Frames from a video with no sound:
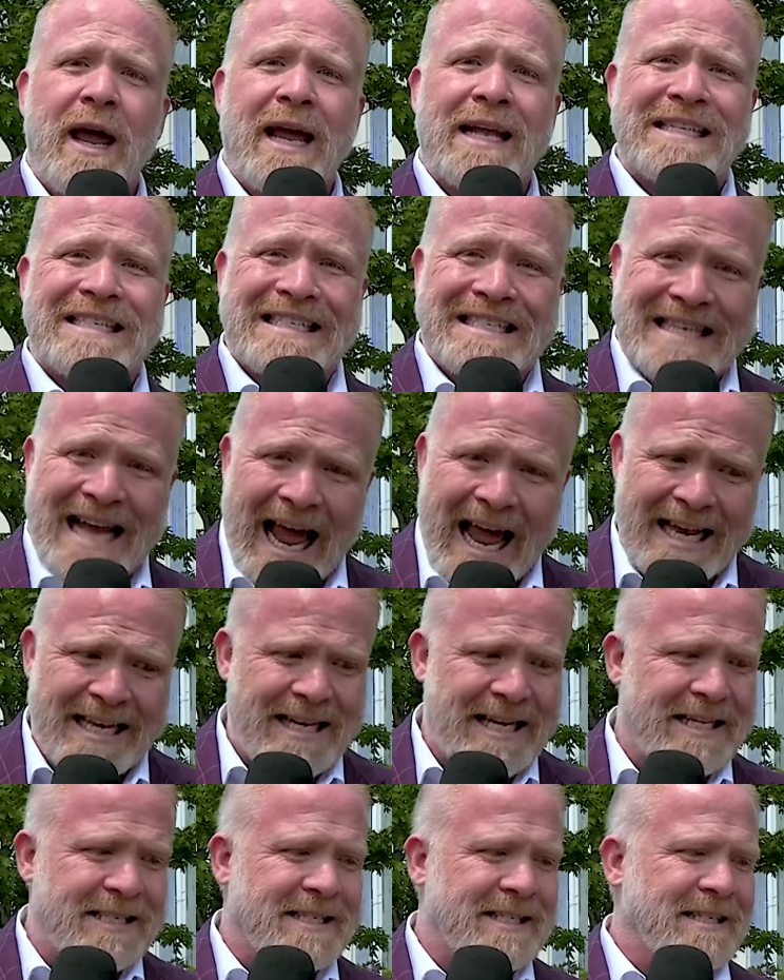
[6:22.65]
and
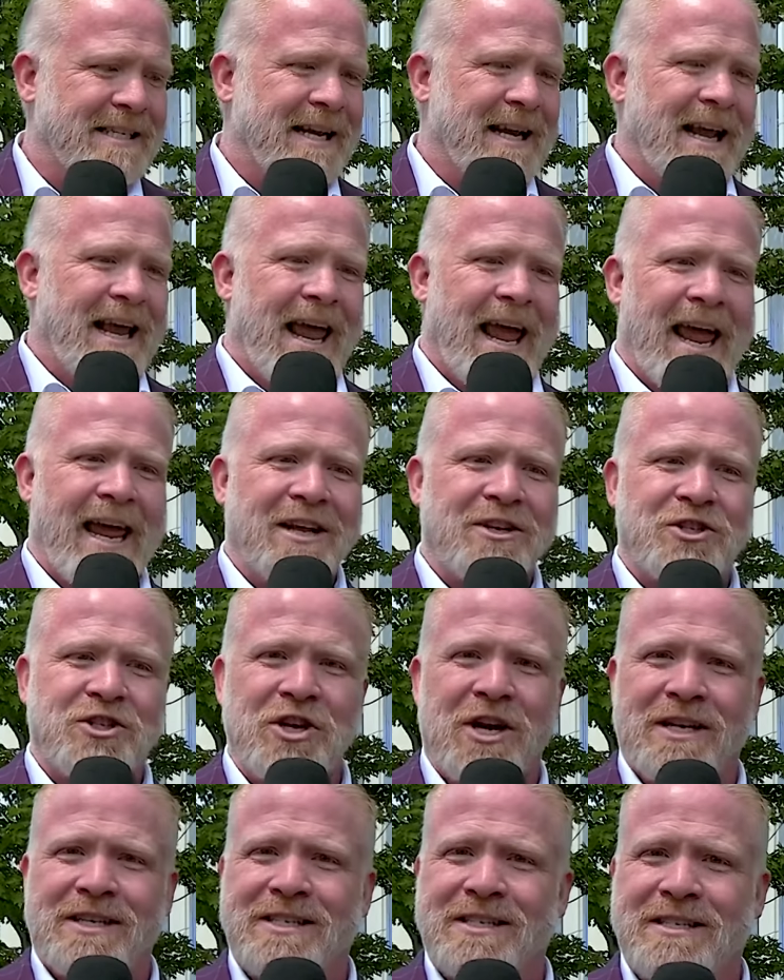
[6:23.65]
sadness and
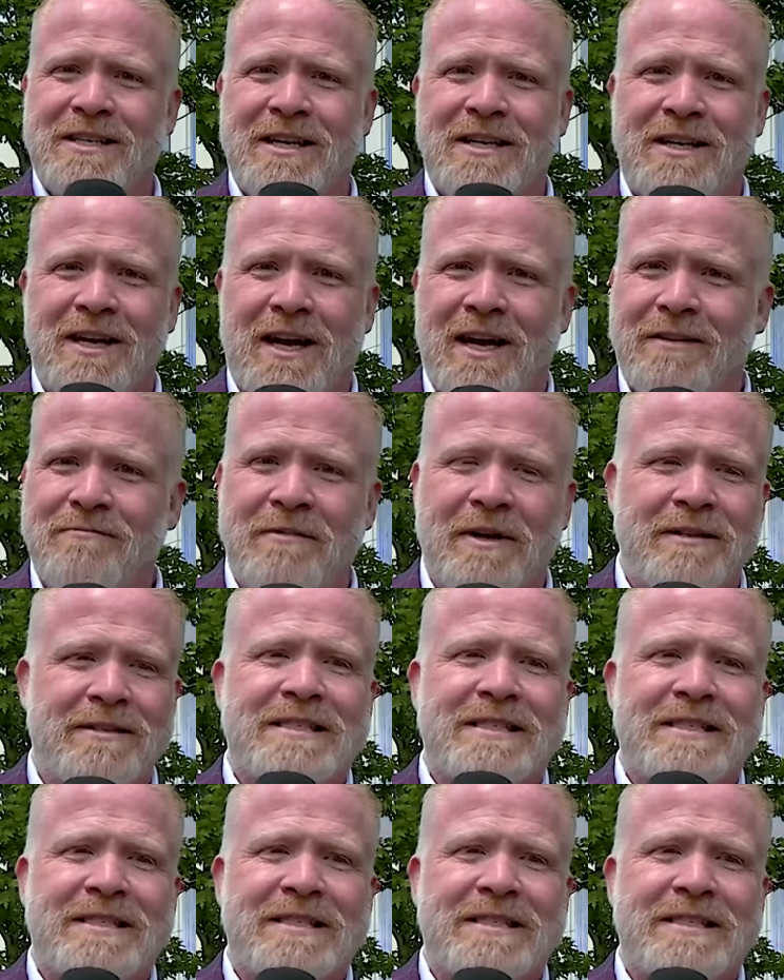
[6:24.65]
just uh,